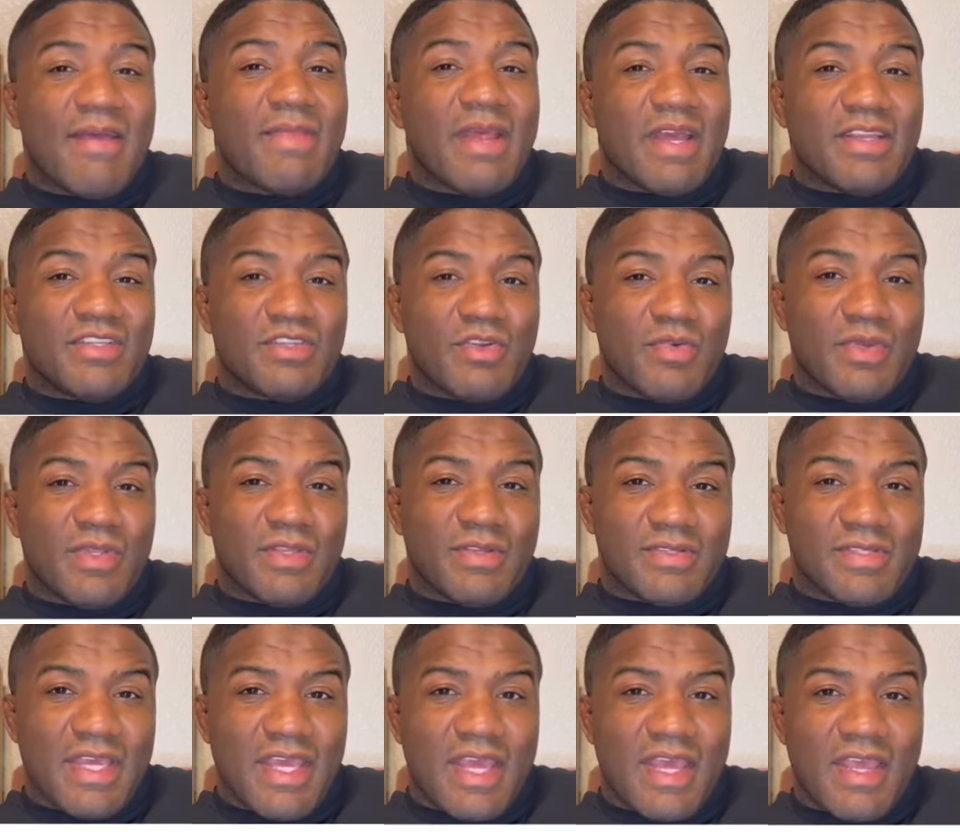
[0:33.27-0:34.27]
sure what they're
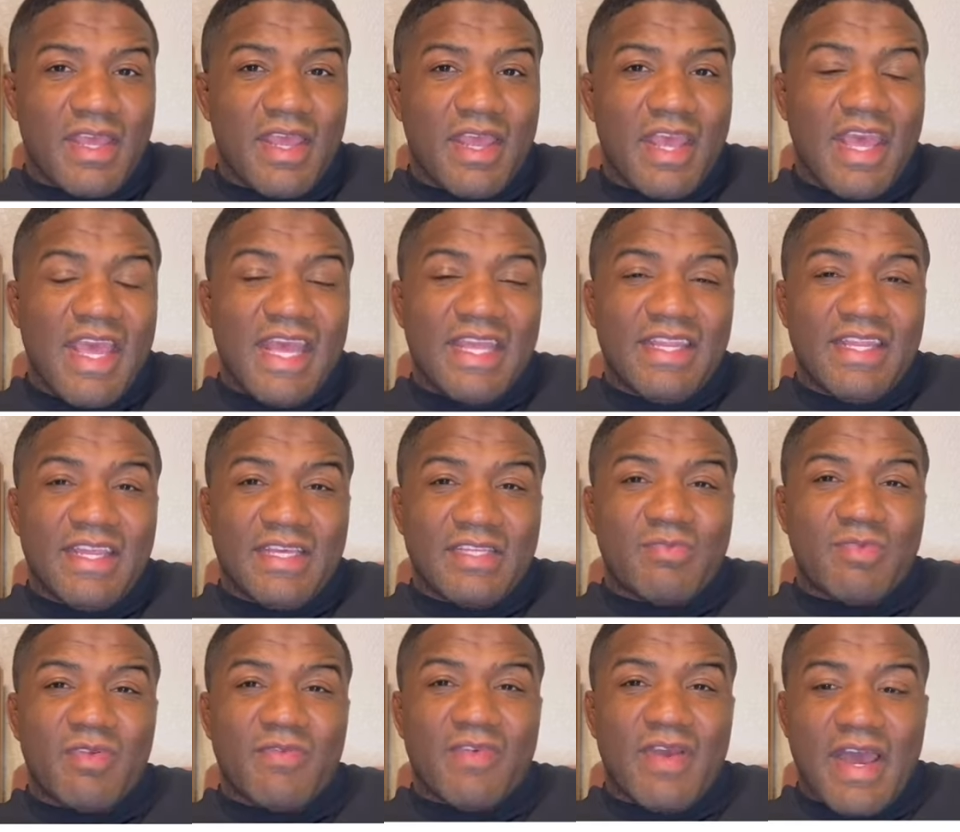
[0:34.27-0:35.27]
saying, it does
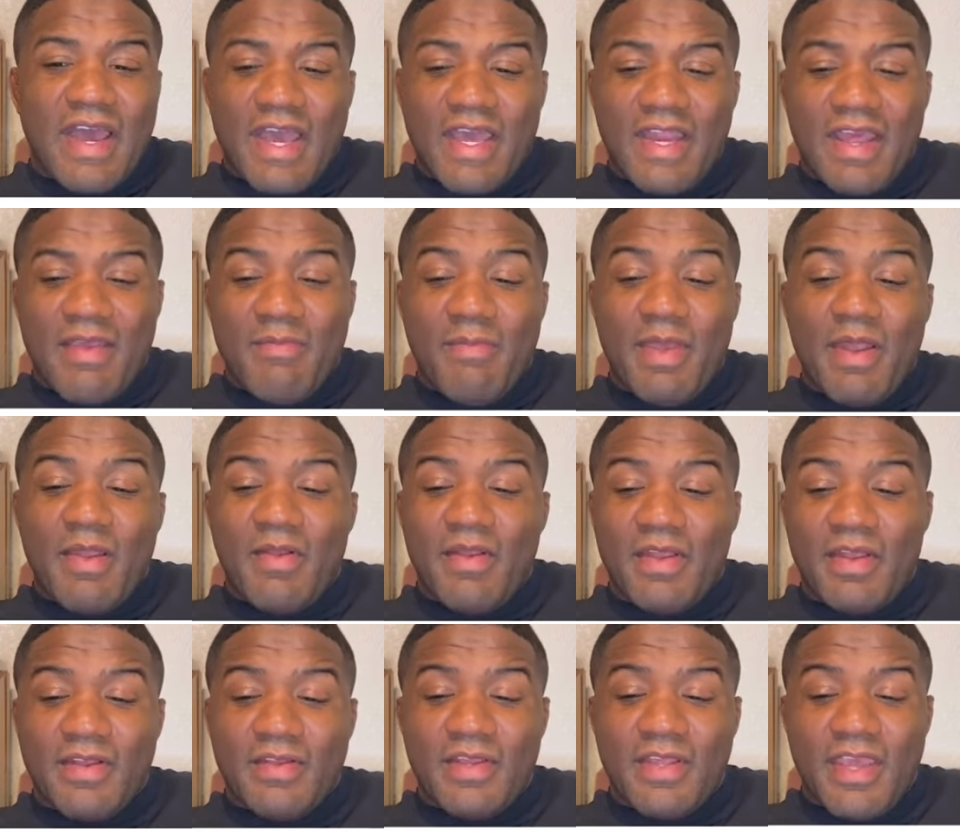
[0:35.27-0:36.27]
provide a barrier to
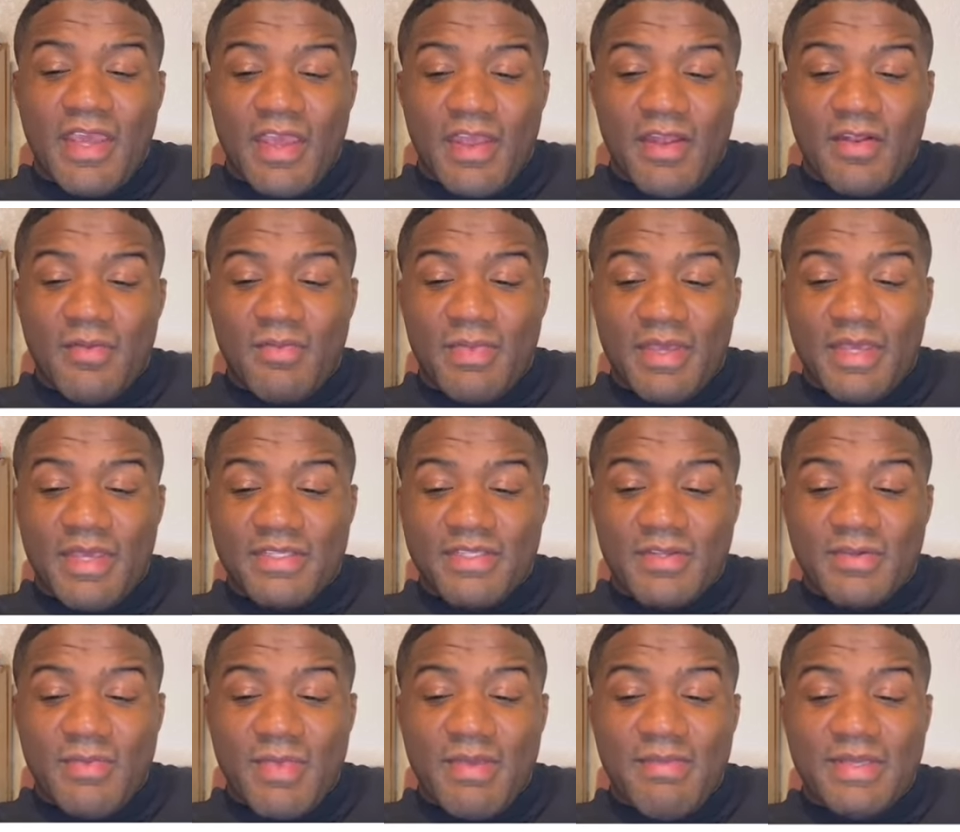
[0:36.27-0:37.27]
care because there may
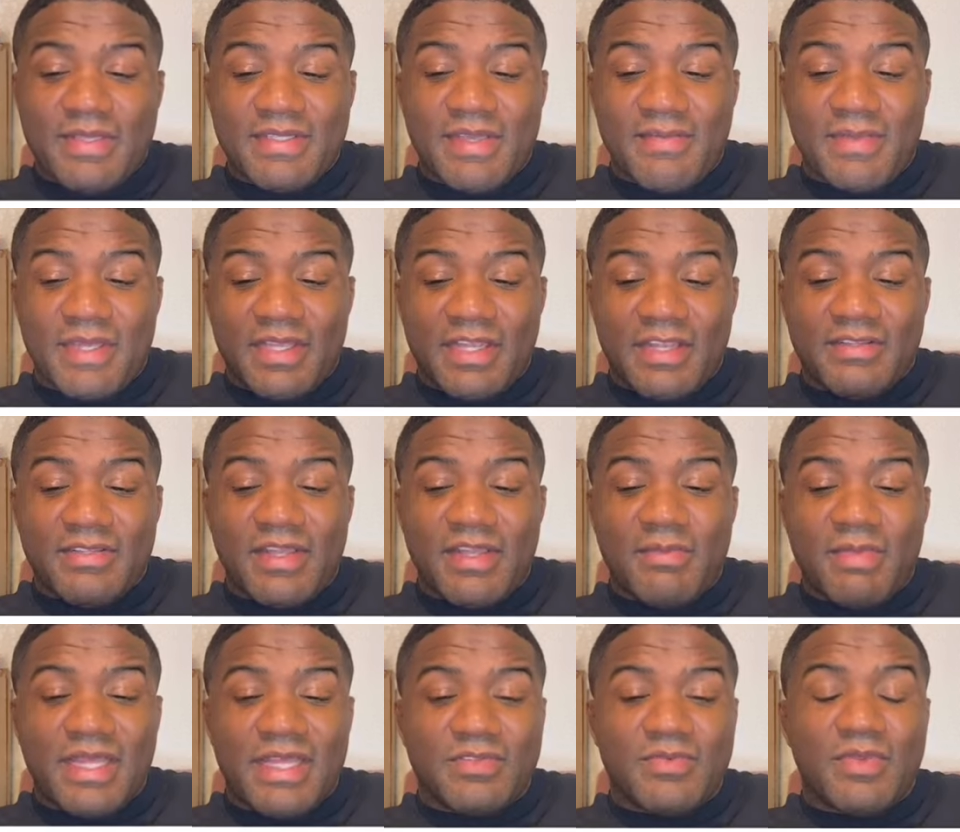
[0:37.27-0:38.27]
be something they're telling me that's
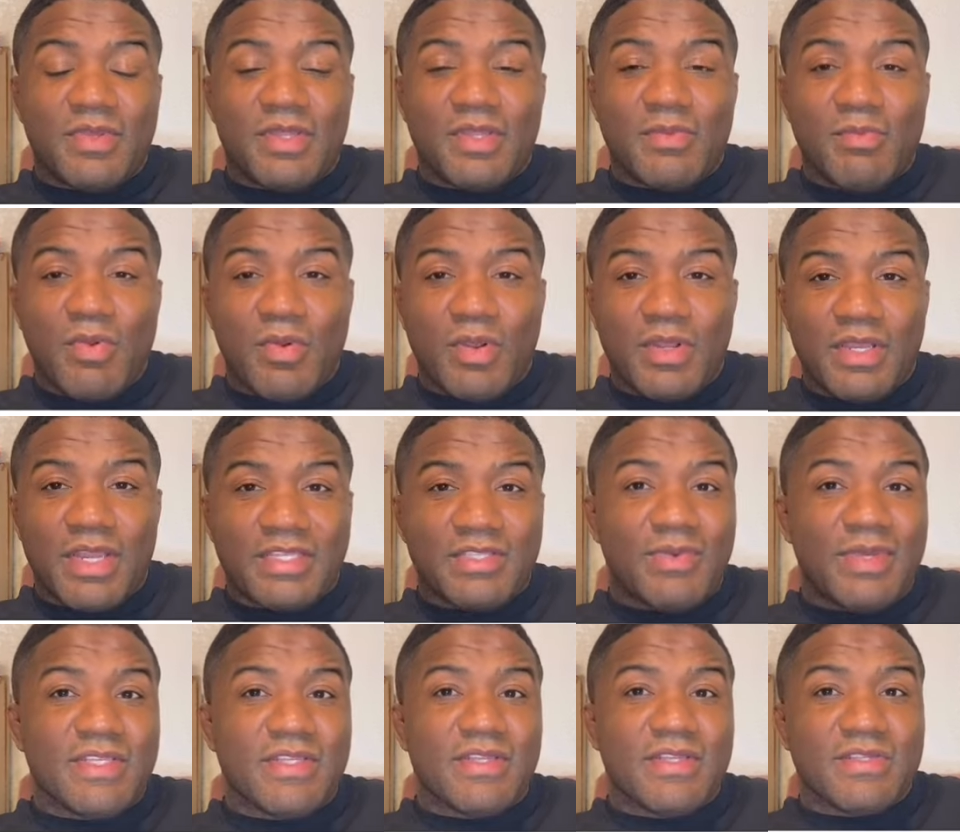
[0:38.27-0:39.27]
really important as a way to
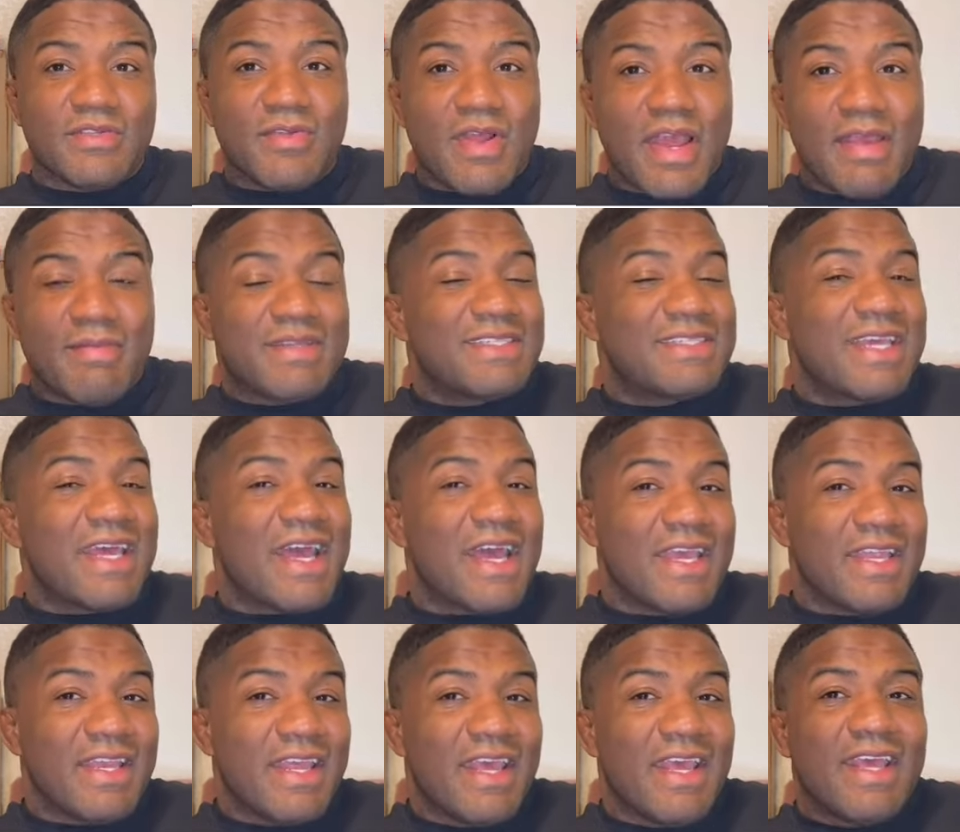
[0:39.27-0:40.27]
describe a sign
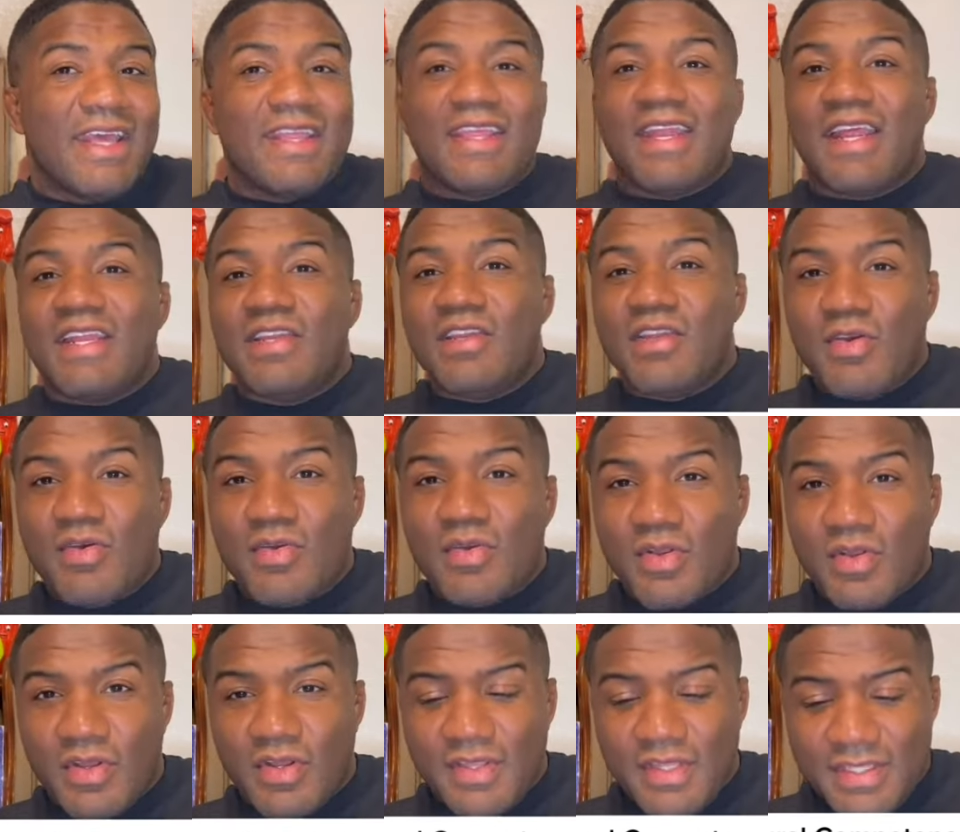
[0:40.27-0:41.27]
that I don't
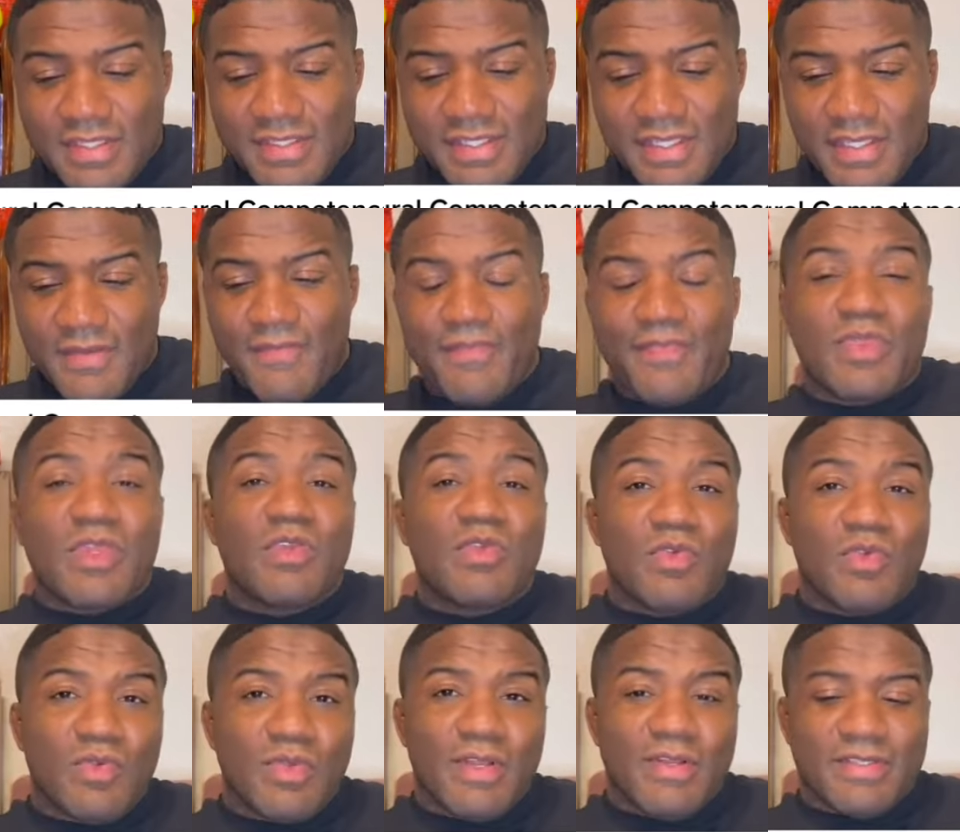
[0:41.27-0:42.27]
currently see through their
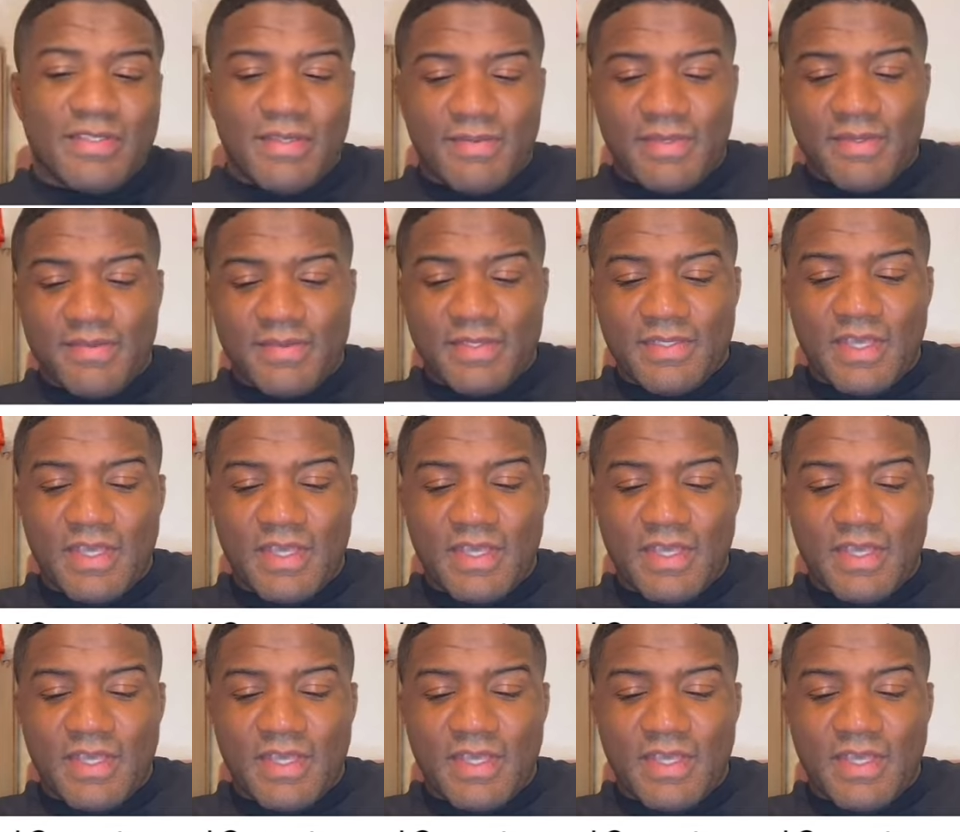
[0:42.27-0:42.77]
symptoms.